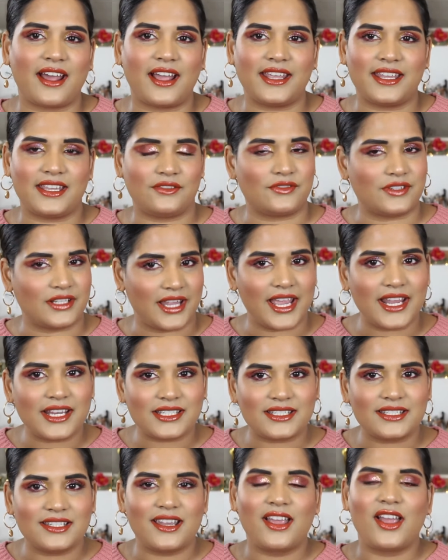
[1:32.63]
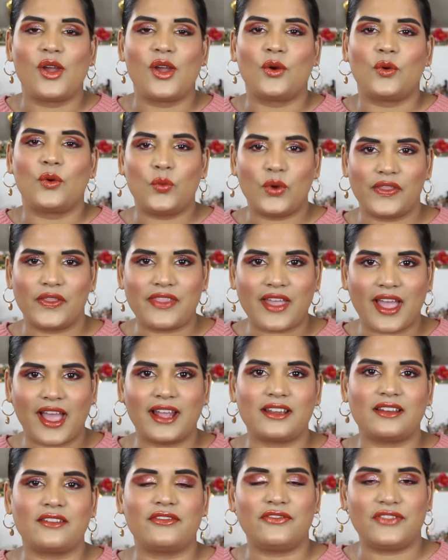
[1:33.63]
I can relate with
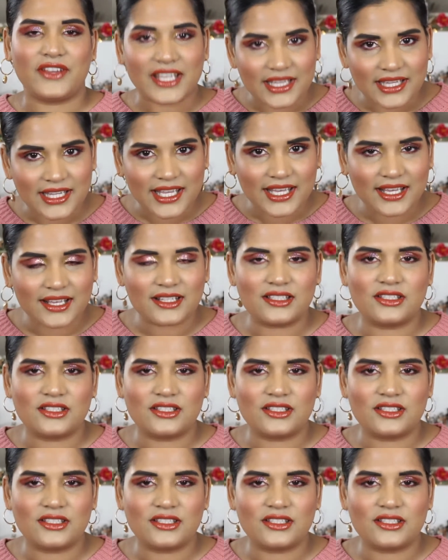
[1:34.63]
that feeling.